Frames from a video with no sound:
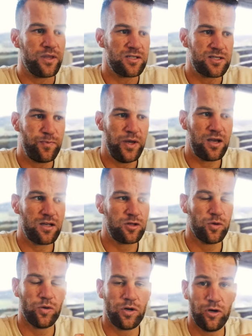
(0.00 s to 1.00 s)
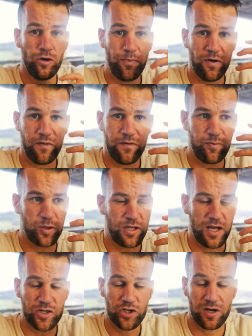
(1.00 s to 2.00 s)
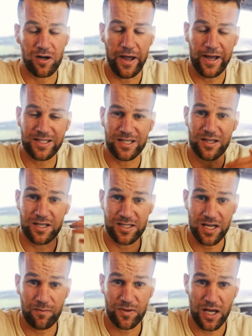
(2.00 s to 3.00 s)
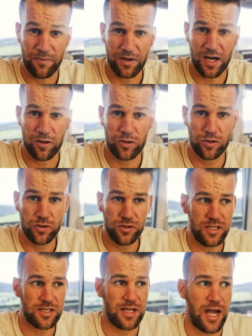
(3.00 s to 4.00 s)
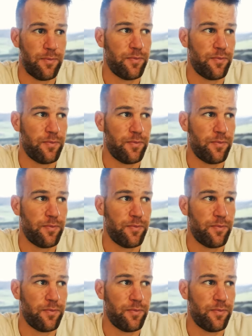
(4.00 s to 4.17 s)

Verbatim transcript: speak to group of potential clients at the same time, how to do this type